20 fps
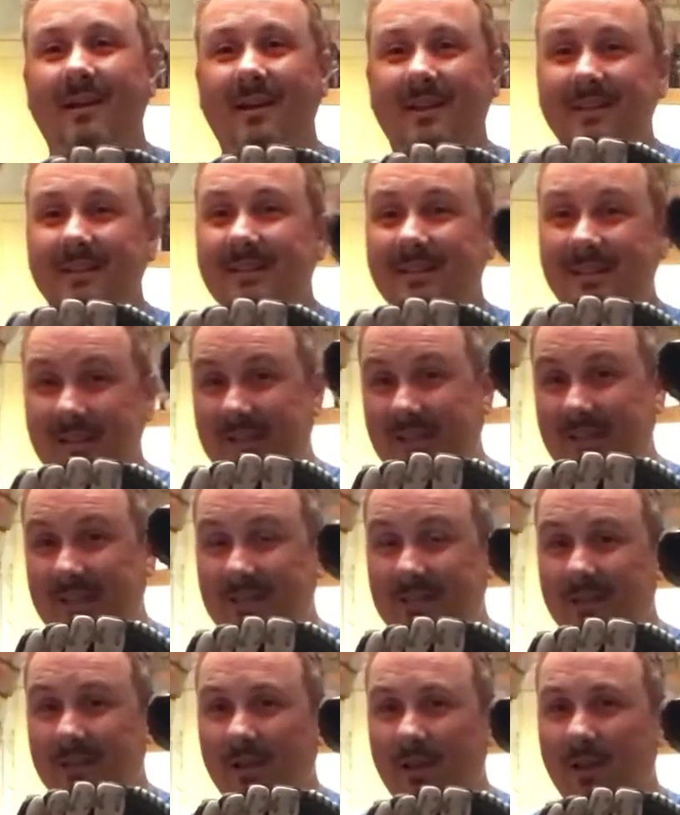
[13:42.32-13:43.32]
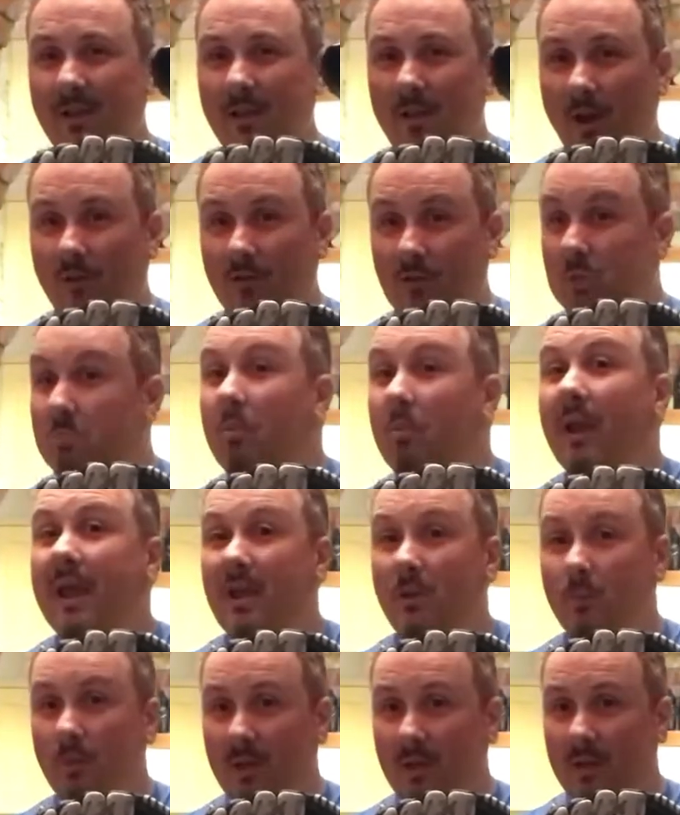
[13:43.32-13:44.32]
to this, of just
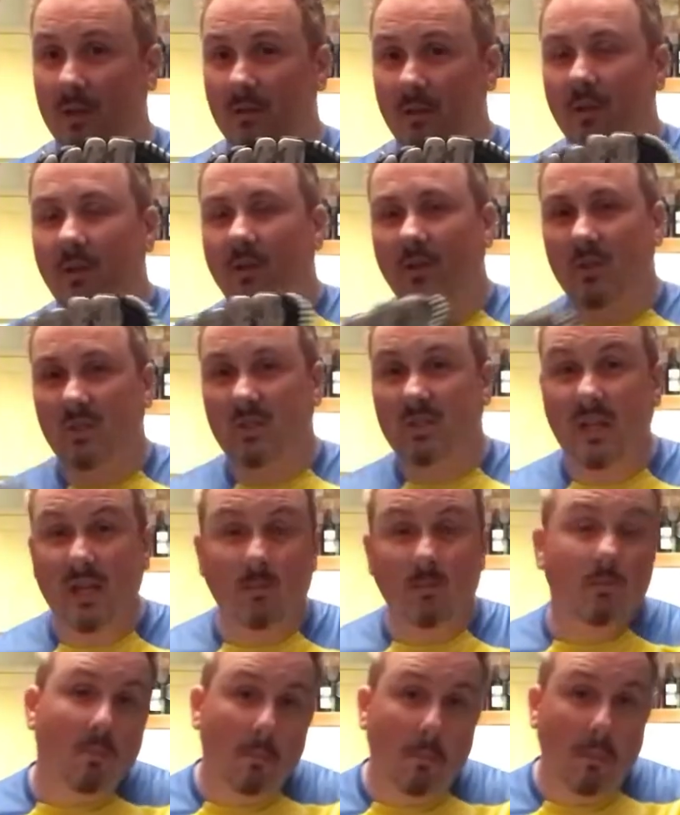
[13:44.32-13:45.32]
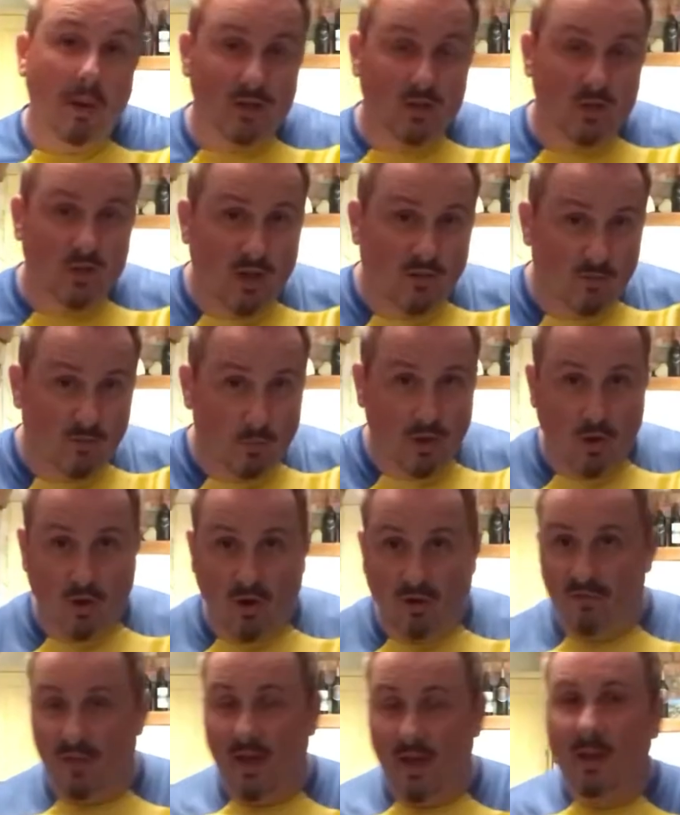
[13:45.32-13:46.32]
playing with it. The steam might shave a bit
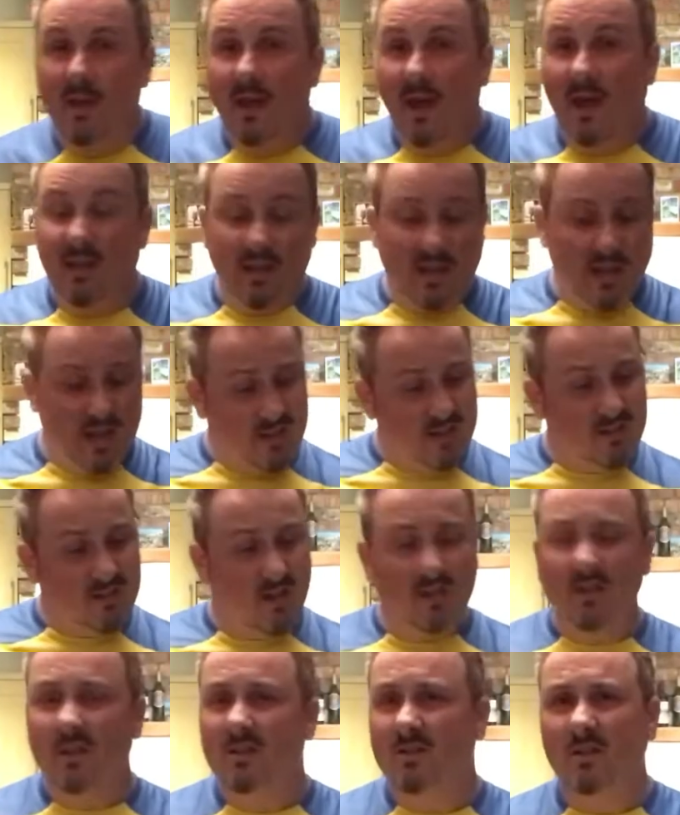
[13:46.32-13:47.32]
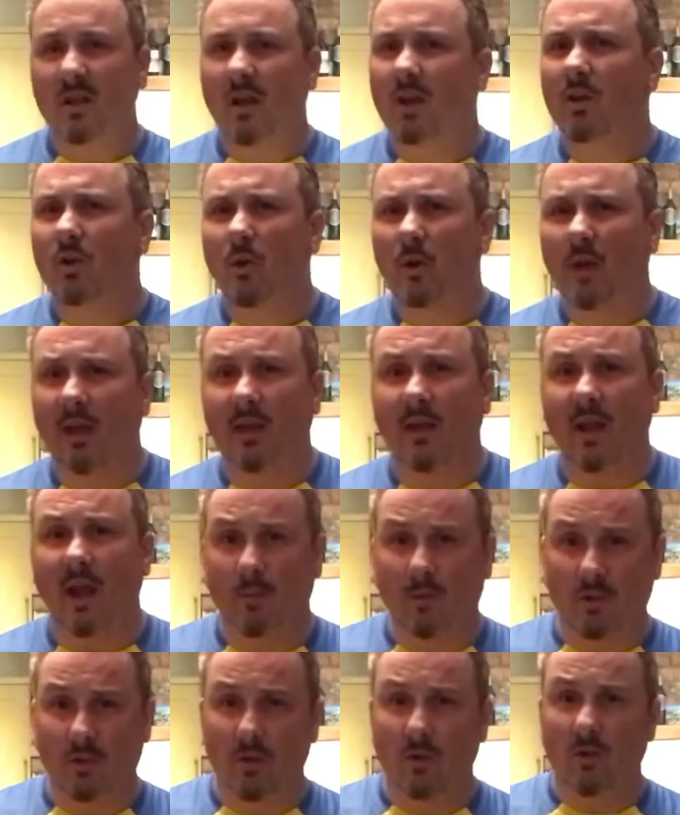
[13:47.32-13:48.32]
off that. And again, it not going to do any
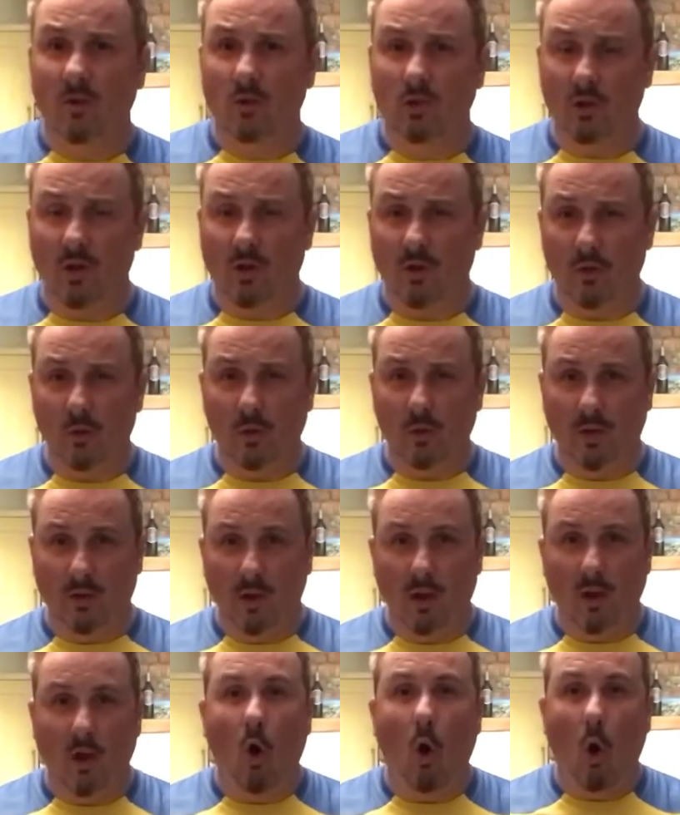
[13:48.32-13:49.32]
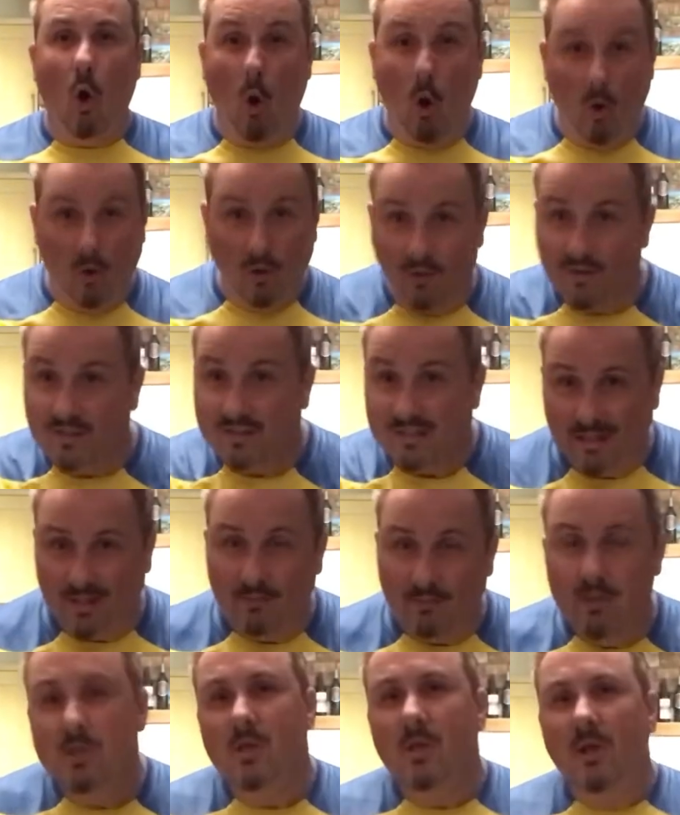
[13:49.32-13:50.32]
damage as long as you're not doing it all the time.
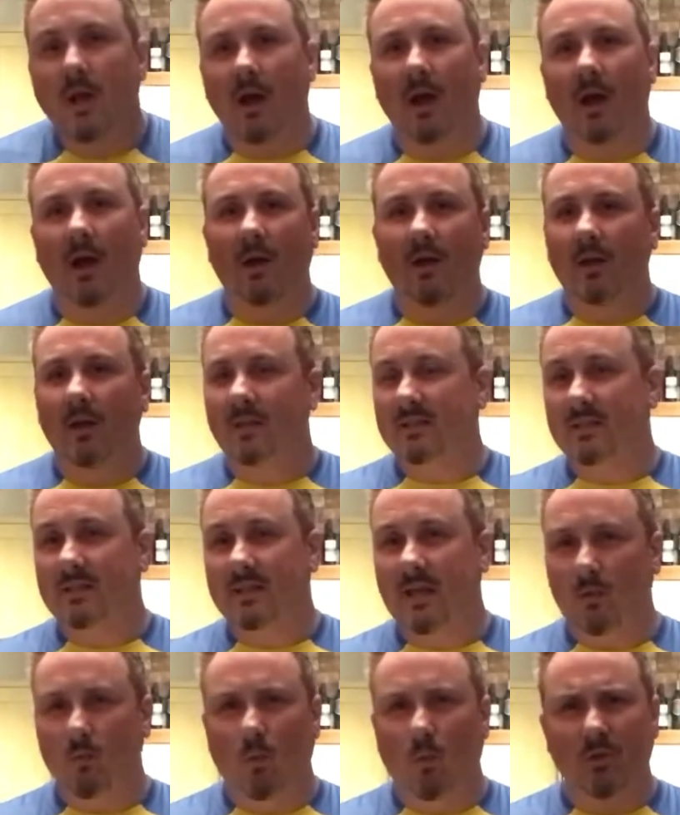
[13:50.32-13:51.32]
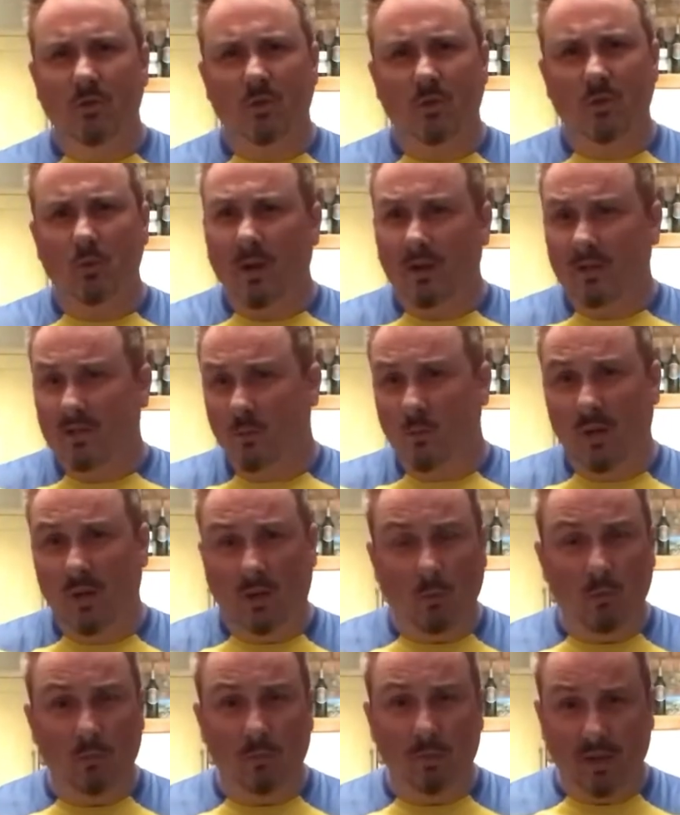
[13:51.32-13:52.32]
As I said, once or twice a week
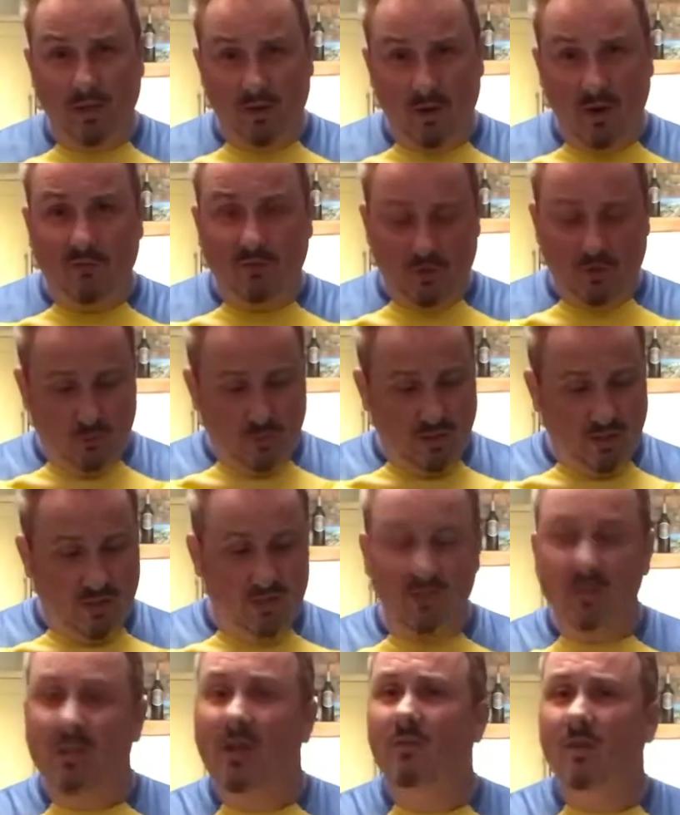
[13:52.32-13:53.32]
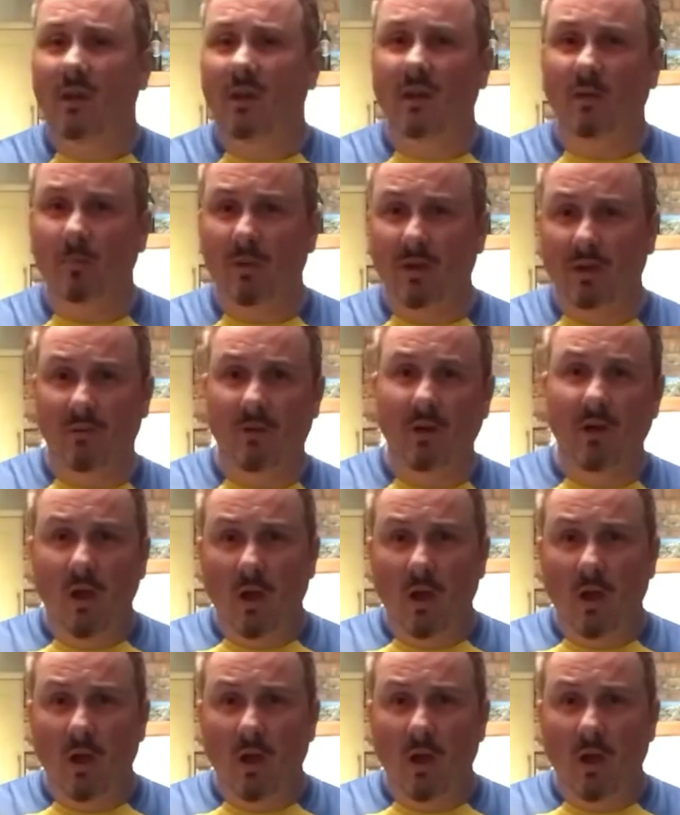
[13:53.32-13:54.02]
would be enough to really just give you a little bit of a